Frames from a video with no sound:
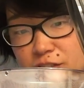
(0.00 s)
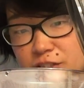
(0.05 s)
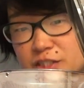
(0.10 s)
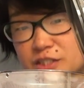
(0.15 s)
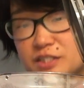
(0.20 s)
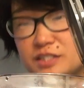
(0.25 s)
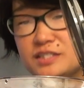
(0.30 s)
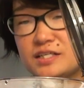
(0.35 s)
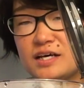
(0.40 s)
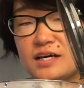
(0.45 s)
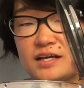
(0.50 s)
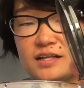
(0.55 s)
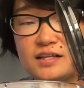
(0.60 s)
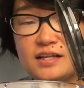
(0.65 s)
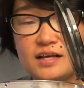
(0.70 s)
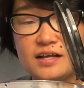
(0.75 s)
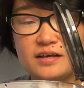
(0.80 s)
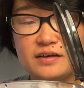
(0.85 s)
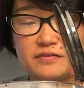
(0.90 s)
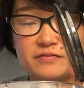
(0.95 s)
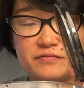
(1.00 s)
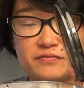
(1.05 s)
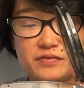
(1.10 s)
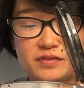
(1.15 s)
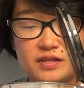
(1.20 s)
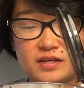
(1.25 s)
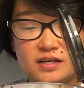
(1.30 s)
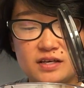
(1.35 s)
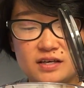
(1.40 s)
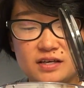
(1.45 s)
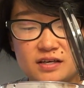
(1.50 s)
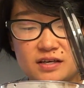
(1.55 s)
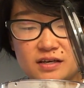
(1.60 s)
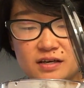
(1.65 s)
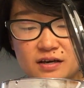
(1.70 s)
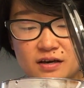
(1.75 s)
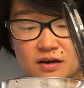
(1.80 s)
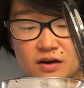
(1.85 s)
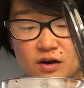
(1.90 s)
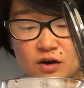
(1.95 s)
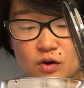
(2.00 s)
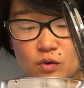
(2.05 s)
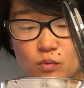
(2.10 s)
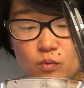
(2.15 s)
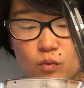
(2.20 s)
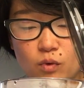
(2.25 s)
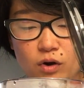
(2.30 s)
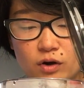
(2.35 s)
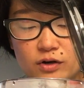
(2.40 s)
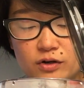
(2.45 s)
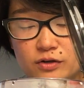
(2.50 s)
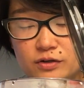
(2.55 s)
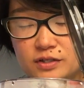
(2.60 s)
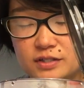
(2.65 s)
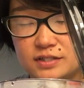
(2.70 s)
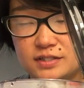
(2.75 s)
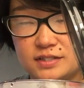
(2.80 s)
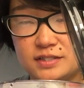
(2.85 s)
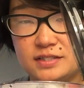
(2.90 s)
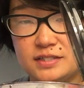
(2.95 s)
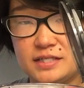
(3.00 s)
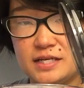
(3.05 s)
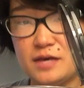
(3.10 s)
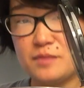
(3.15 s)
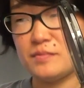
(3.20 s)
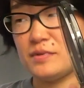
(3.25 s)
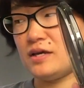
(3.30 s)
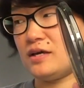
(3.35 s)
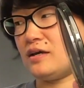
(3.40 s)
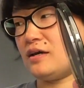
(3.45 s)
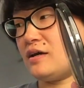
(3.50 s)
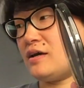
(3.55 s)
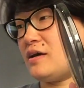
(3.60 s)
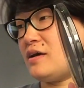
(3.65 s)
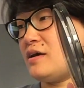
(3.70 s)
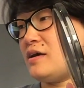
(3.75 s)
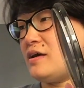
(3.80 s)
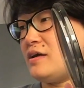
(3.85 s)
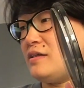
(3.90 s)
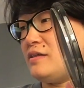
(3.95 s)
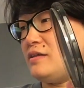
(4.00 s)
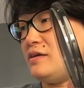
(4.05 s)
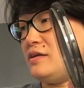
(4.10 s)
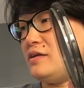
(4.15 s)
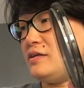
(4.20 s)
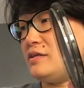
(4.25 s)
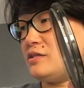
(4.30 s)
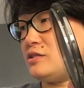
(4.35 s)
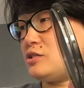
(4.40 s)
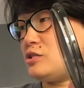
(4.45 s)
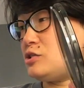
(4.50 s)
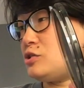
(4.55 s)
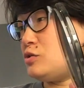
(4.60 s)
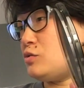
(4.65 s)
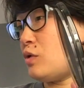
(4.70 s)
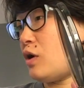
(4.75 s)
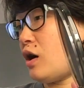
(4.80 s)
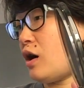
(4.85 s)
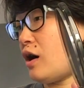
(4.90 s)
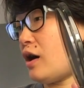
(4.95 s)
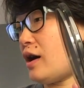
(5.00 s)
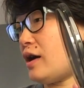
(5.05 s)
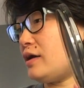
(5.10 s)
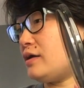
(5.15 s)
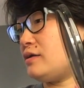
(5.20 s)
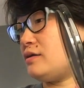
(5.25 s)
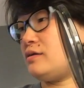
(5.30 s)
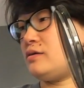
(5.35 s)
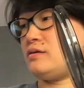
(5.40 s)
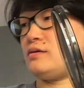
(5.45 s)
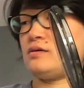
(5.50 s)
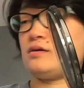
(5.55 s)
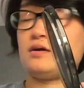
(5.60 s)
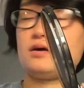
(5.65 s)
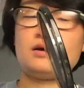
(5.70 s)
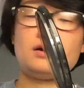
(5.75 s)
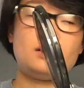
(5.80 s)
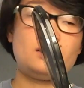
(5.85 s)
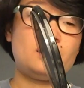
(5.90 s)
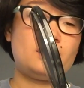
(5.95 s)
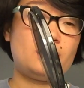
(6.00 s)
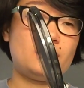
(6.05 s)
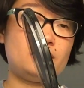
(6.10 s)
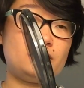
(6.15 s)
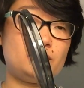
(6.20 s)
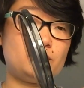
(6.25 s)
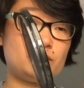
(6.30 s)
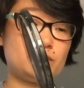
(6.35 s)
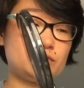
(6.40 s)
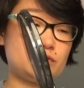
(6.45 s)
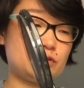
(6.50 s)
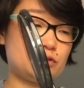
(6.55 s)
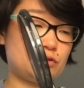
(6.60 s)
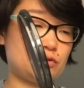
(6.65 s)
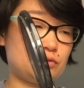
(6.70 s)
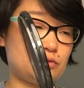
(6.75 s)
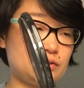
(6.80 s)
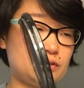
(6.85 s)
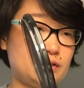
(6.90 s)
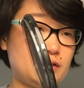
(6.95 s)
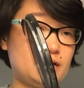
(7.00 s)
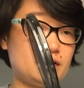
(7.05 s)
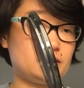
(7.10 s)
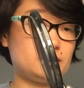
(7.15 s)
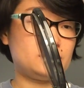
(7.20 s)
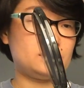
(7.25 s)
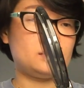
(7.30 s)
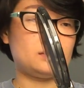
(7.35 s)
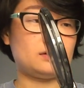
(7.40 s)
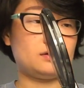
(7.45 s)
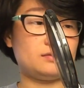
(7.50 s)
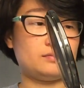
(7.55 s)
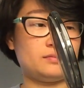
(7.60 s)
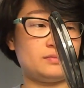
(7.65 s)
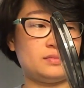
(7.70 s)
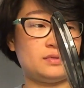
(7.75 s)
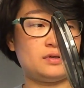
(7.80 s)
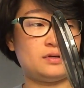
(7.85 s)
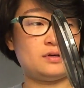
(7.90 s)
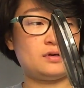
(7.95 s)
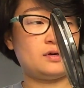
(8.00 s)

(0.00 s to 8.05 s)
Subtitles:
she said that if the water is steaming, then it is too hot and you want to cool it down some.